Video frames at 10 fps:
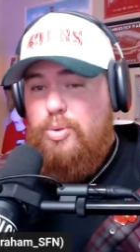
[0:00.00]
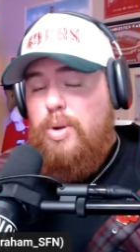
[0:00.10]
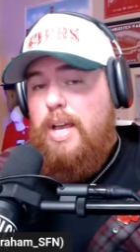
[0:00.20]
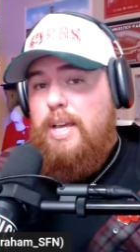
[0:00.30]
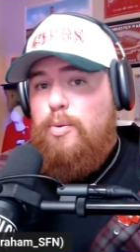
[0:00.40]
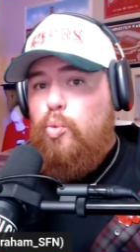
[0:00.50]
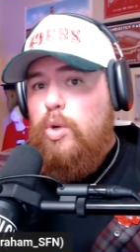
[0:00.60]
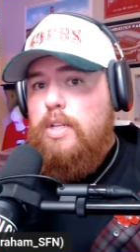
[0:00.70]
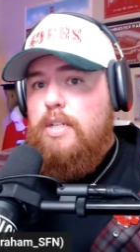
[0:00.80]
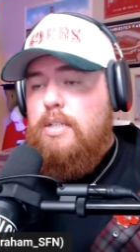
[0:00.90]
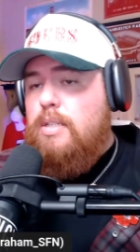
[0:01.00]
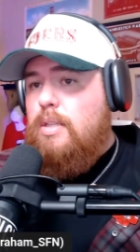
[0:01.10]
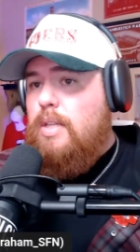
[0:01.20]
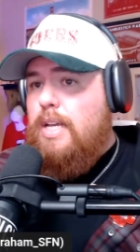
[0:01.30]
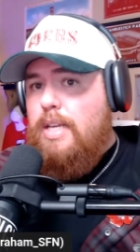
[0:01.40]
and Willis?
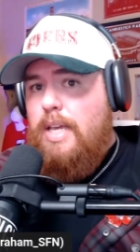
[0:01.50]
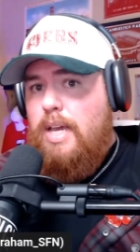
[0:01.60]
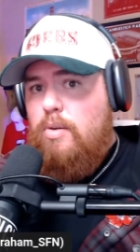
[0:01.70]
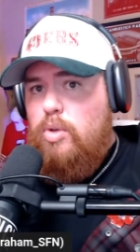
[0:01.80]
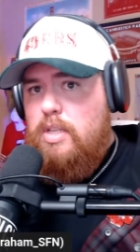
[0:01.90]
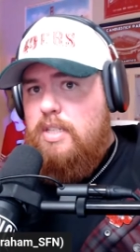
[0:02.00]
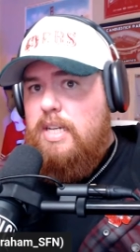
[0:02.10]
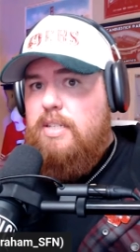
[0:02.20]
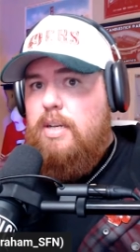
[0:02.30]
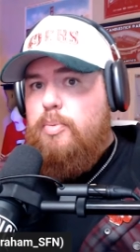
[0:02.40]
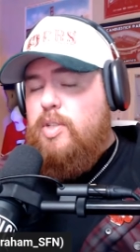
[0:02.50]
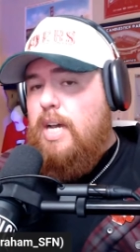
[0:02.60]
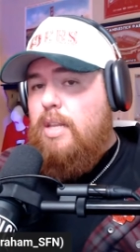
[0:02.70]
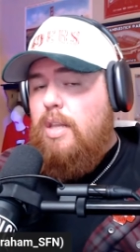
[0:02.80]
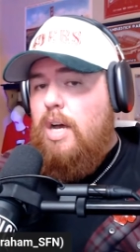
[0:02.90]
Like, again, Willis has
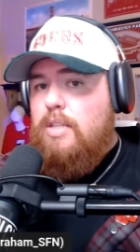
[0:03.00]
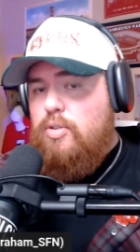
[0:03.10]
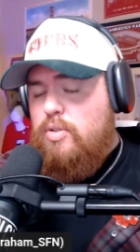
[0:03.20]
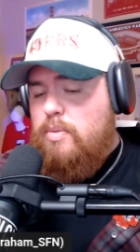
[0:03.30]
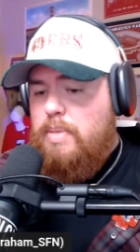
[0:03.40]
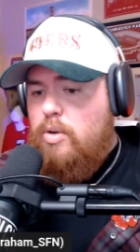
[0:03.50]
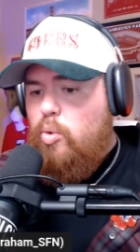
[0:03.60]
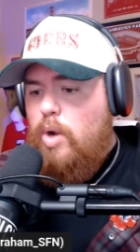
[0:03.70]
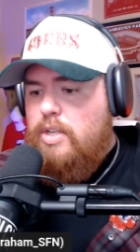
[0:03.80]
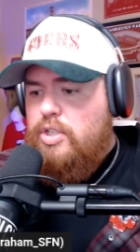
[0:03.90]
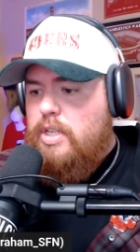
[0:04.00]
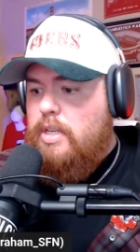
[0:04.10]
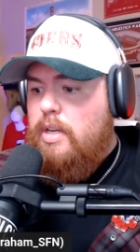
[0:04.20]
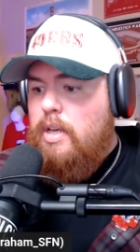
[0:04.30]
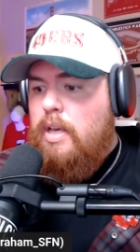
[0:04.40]
upside. Latu's a big
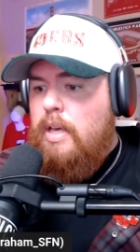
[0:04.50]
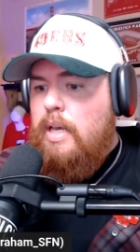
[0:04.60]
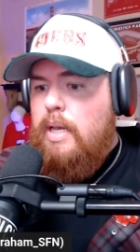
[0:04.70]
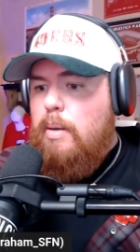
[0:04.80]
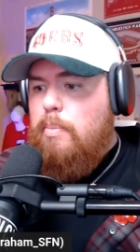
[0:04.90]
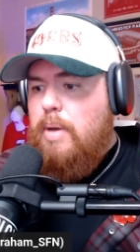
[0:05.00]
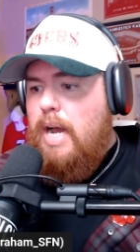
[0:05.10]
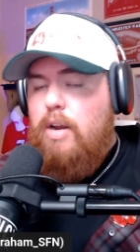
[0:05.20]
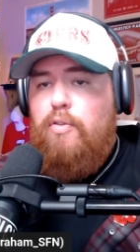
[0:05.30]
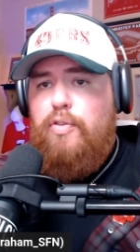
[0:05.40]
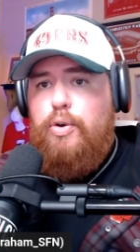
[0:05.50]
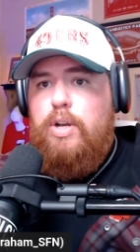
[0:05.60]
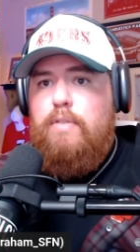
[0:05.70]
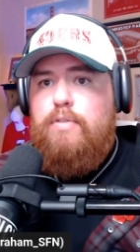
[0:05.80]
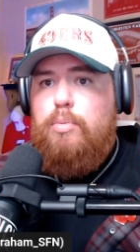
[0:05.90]
question. But I don't feel
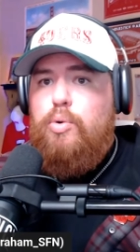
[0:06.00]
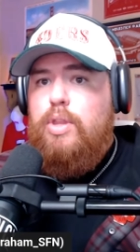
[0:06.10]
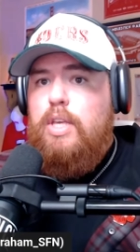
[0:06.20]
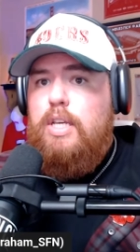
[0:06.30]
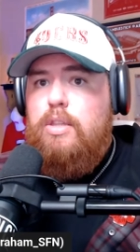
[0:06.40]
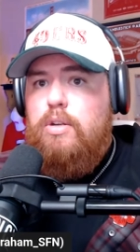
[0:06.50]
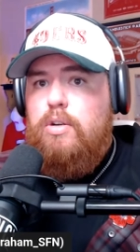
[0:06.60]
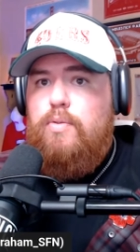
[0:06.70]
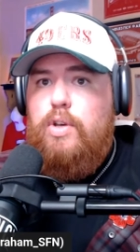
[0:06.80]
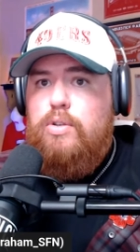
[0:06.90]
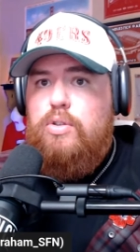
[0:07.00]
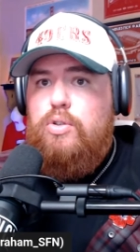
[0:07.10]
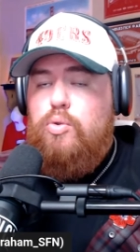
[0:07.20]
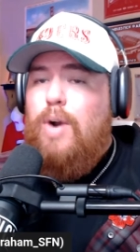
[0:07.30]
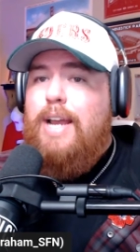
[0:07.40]
comfortable with either of those
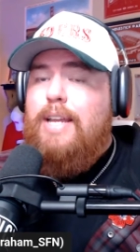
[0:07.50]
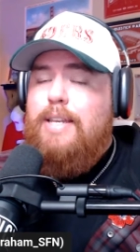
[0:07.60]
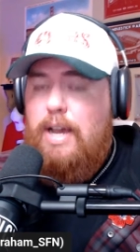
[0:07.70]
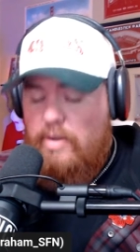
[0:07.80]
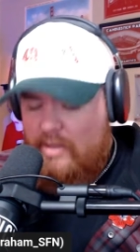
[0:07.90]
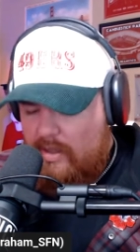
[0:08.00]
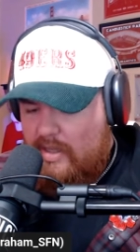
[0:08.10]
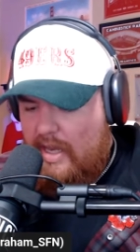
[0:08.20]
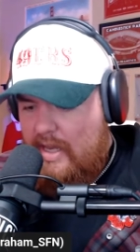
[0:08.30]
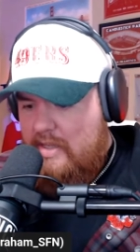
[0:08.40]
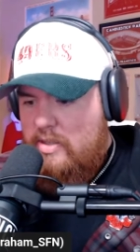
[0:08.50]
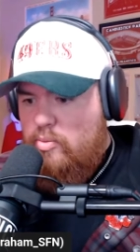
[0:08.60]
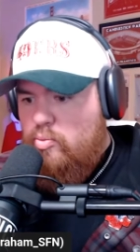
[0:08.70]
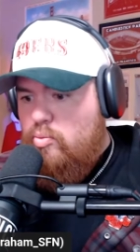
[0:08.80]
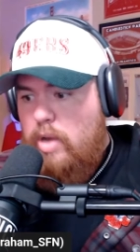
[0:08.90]
two right now as it stands.
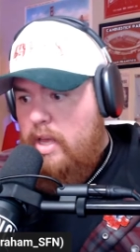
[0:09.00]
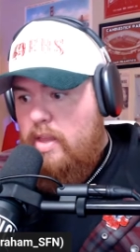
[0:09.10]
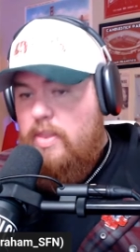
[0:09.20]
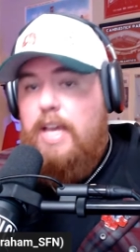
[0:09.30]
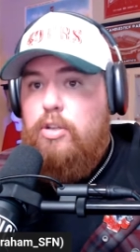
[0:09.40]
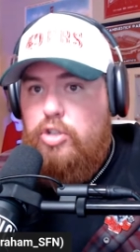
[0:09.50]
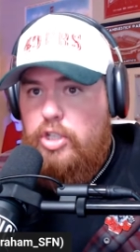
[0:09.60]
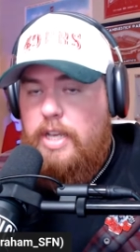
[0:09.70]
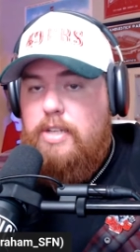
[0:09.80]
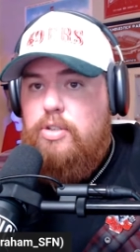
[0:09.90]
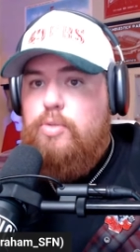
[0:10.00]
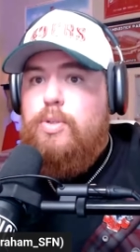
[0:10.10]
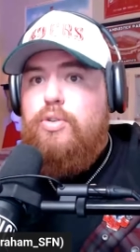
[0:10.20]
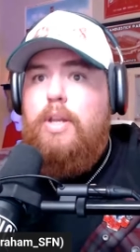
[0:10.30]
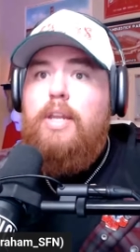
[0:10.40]
And that could change when
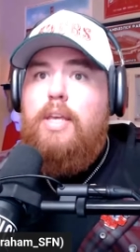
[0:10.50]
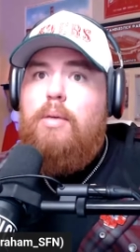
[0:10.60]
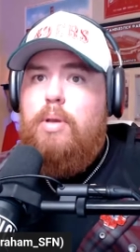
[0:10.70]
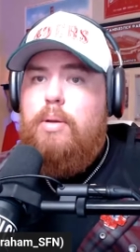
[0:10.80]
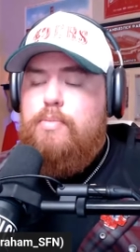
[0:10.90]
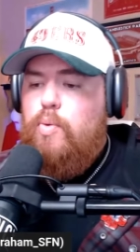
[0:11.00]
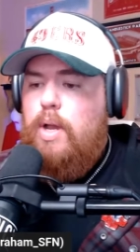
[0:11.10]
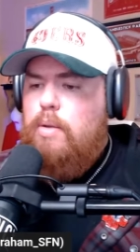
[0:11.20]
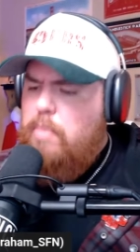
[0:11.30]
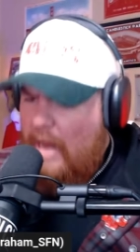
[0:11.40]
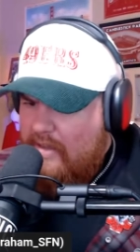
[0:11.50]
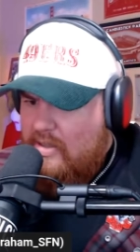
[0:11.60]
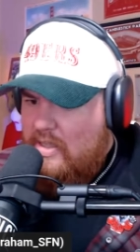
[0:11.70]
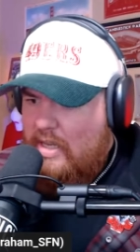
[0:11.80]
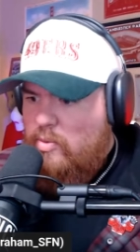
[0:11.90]
training camp comes around. But as it
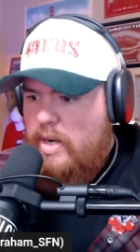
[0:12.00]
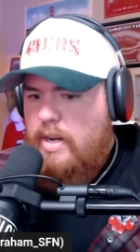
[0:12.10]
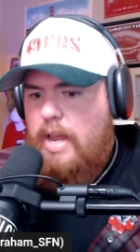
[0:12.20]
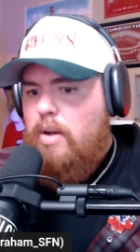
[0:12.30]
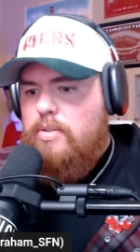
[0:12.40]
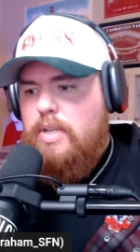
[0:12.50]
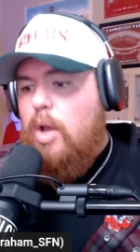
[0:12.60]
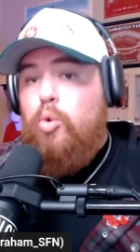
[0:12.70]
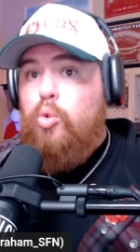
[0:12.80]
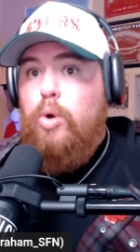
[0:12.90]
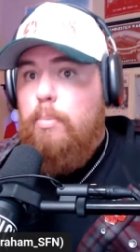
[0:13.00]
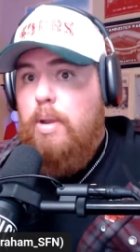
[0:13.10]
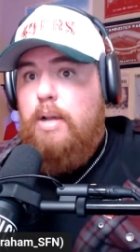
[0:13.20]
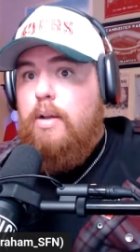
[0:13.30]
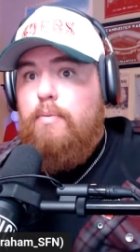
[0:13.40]
stands right now, it's like, oh, I'm
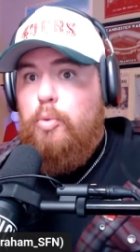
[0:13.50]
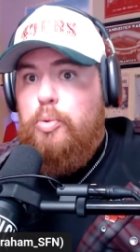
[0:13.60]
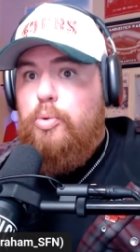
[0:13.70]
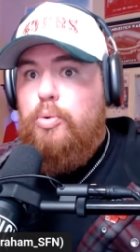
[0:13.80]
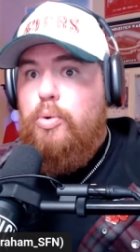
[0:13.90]
not comfortable